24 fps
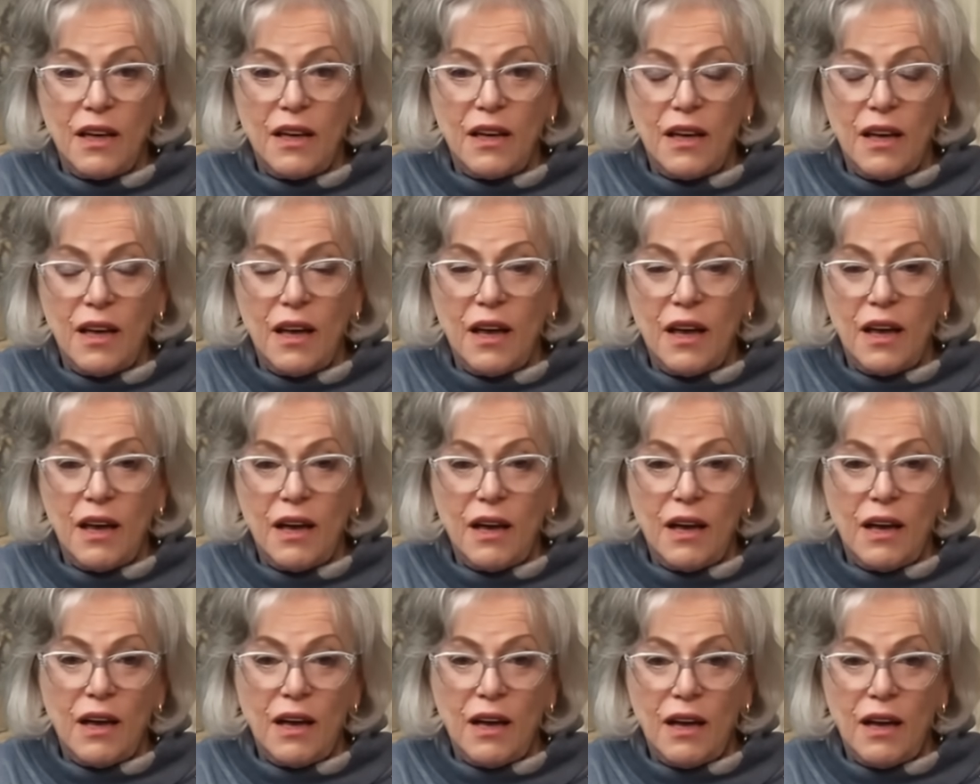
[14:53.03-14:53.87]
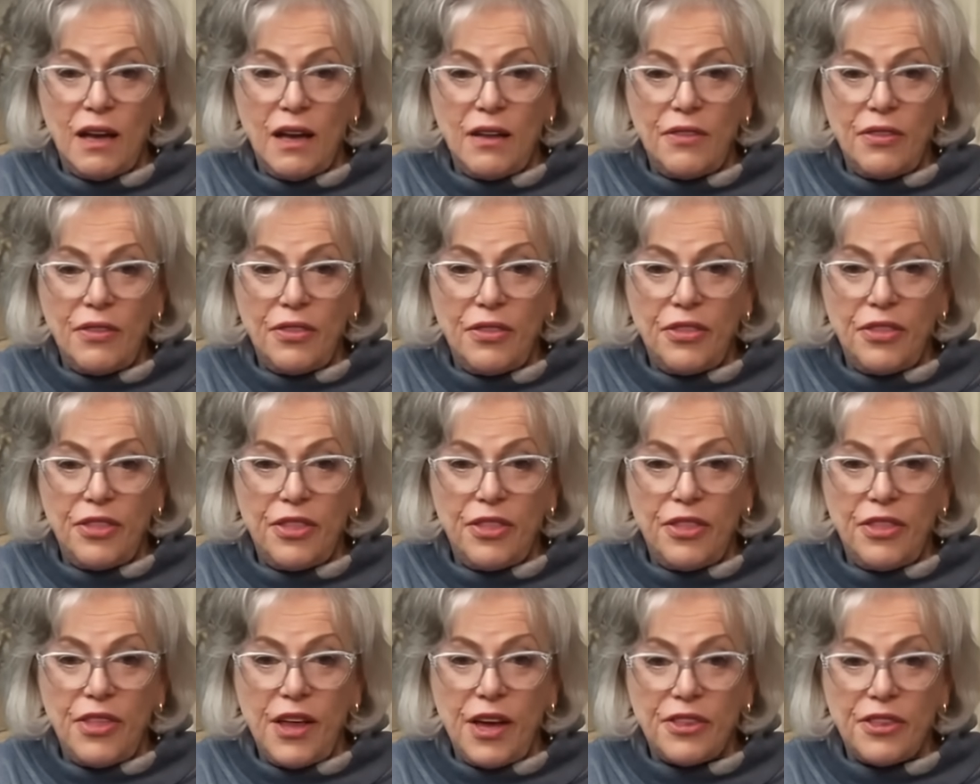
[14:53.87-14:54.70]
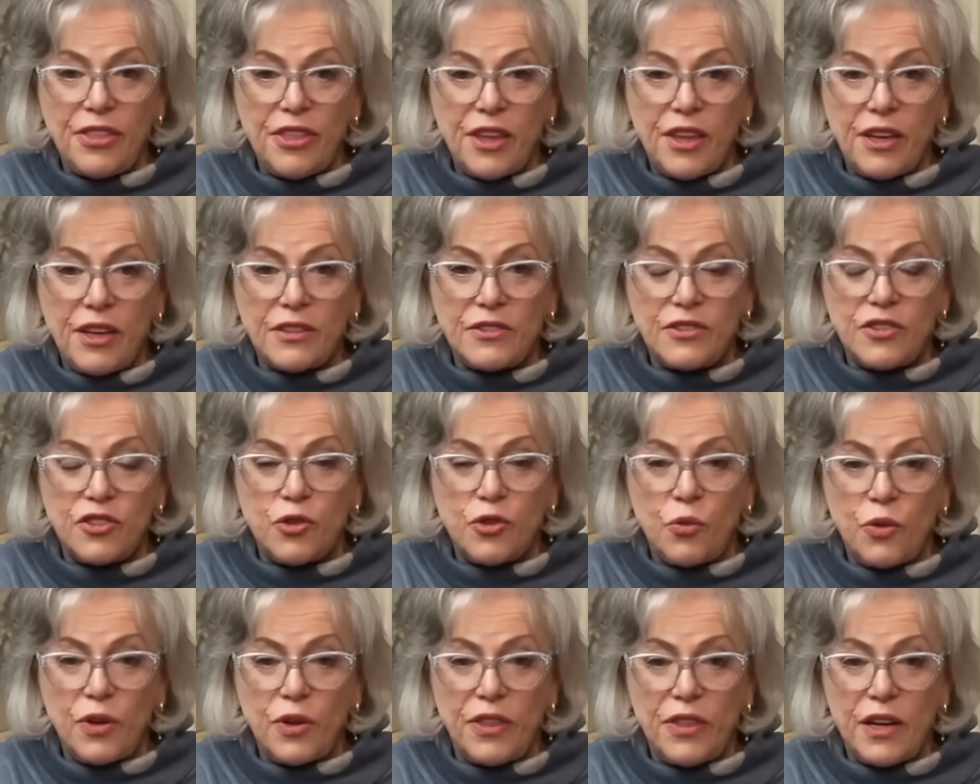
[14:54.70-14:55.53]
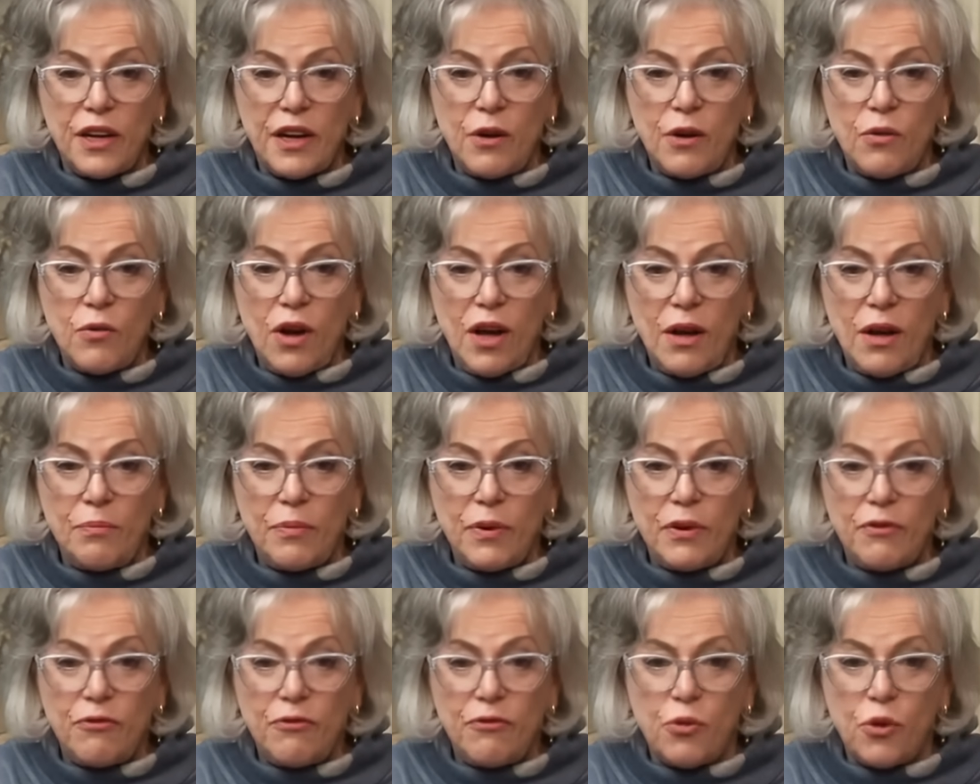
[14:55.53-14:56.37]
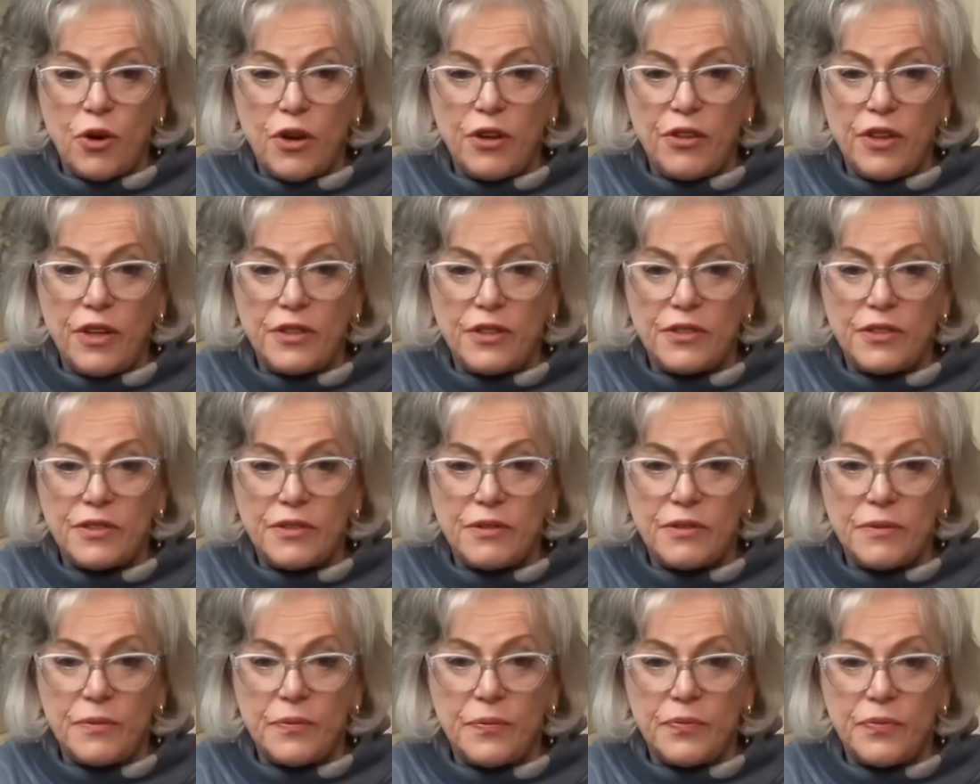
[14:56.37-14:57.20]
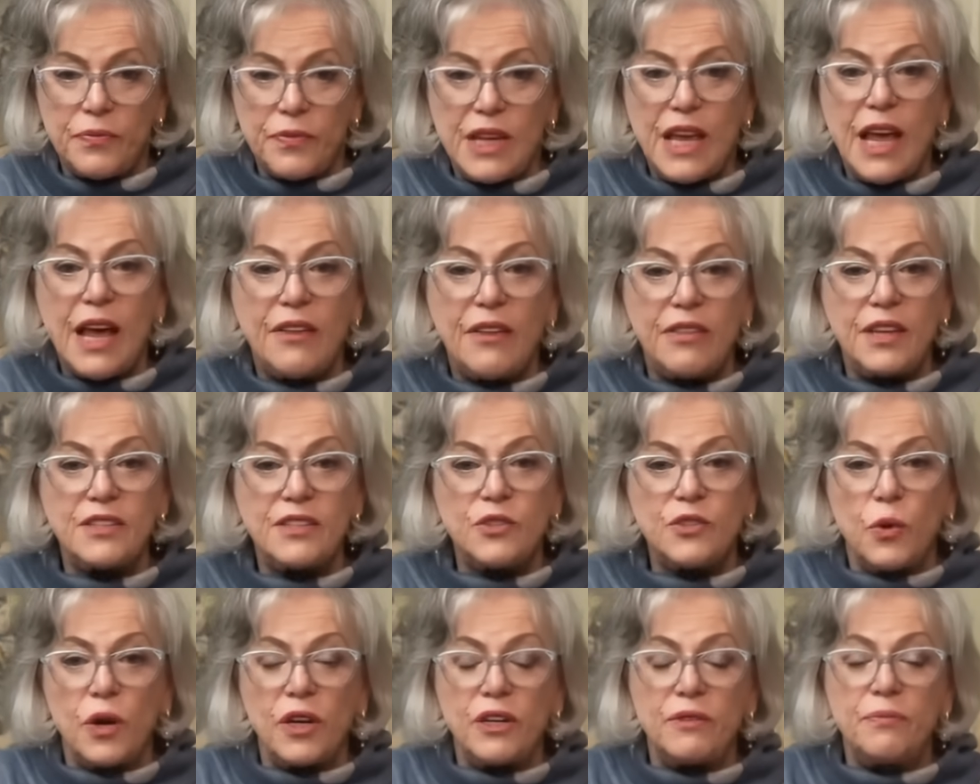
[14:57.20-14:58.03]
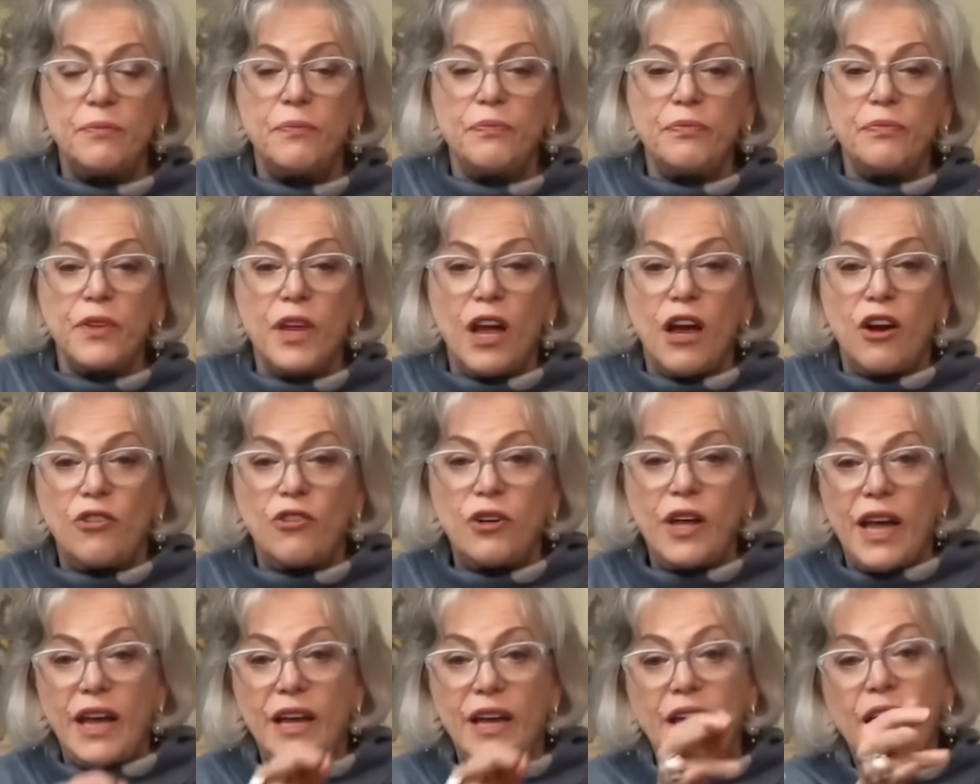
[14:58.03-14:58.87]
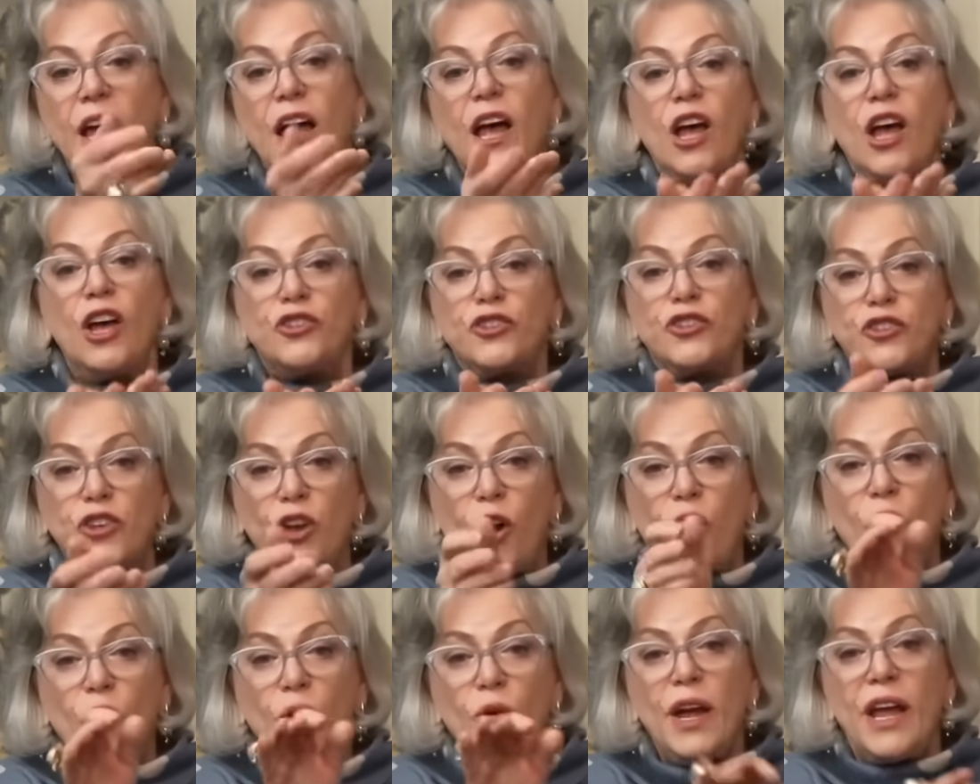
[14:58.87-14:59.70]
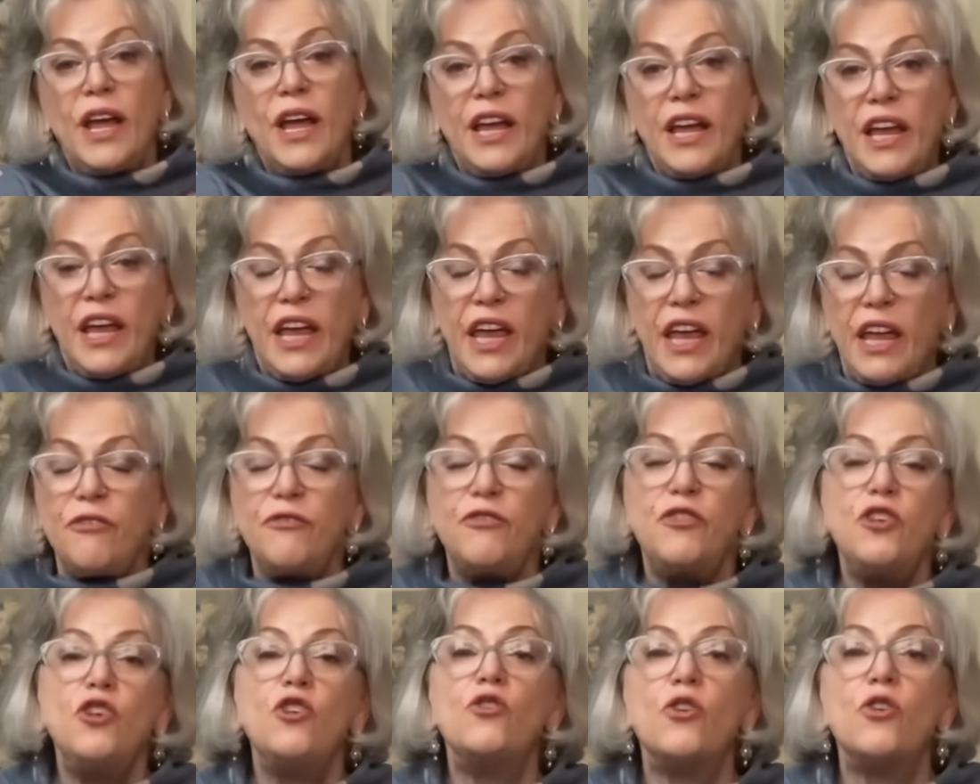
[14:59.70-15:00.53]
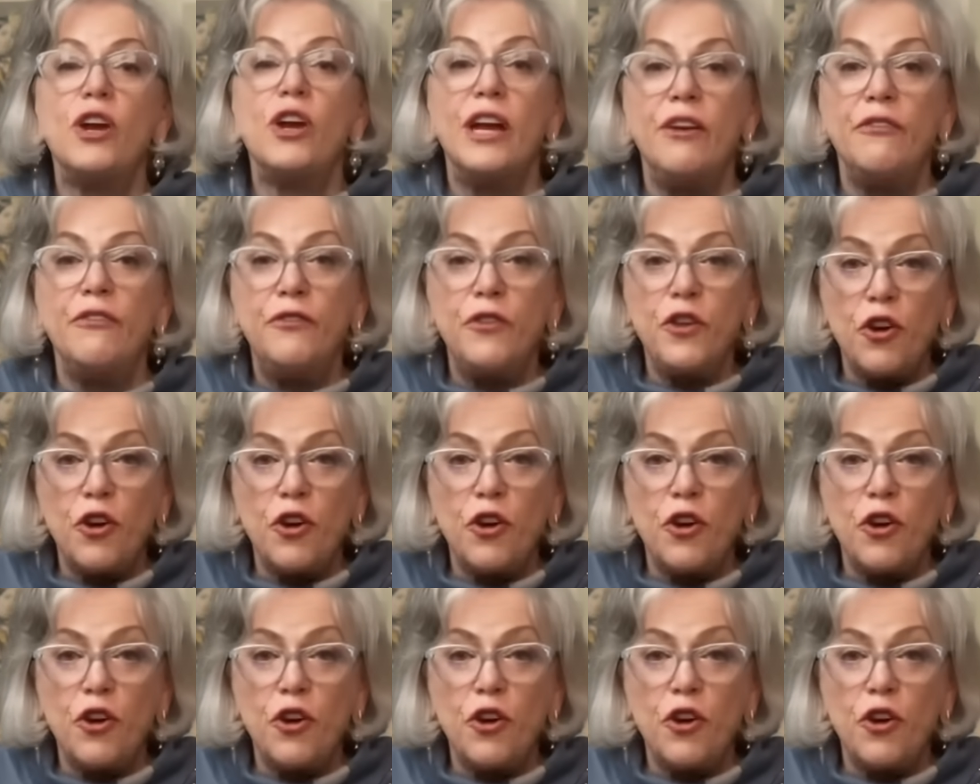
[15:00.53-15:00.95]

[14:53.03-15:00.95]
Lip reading: I think it's the one that I want before this. Yeah, this one. Okay. So if you're